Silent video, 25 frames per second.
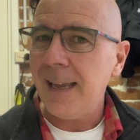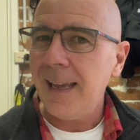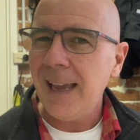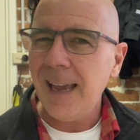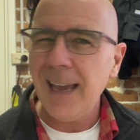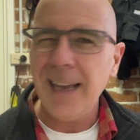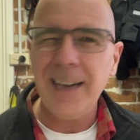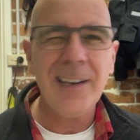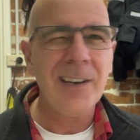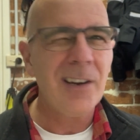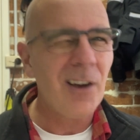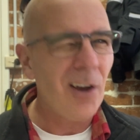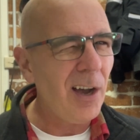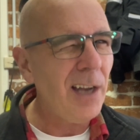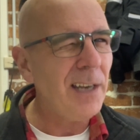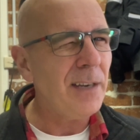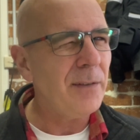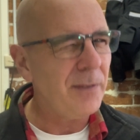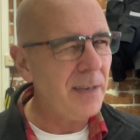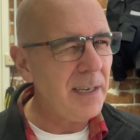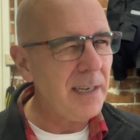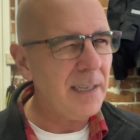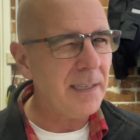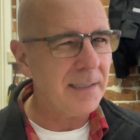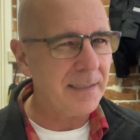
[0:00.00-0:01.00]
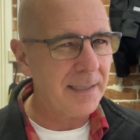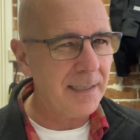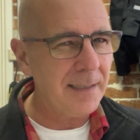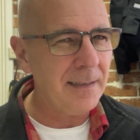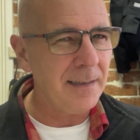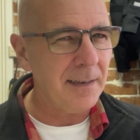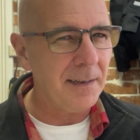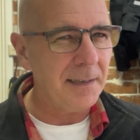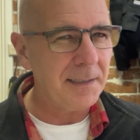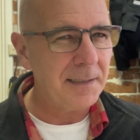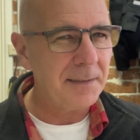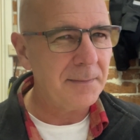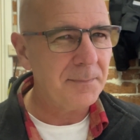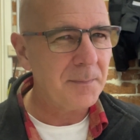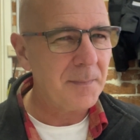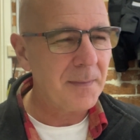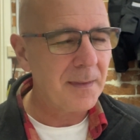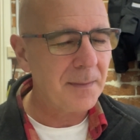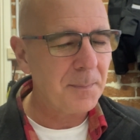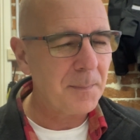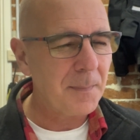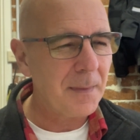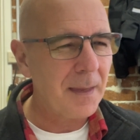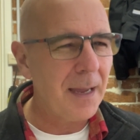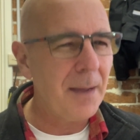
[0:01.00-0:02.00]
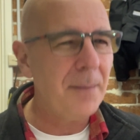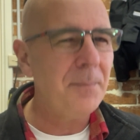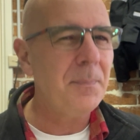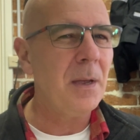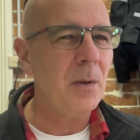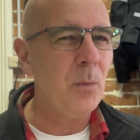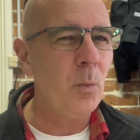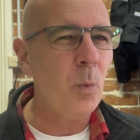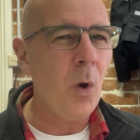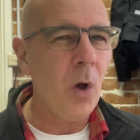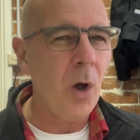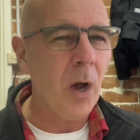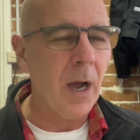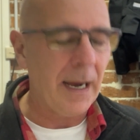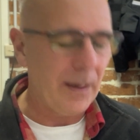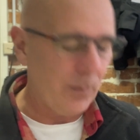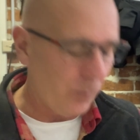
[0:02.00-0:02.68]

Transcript: And it kind of is, isn't it? Why?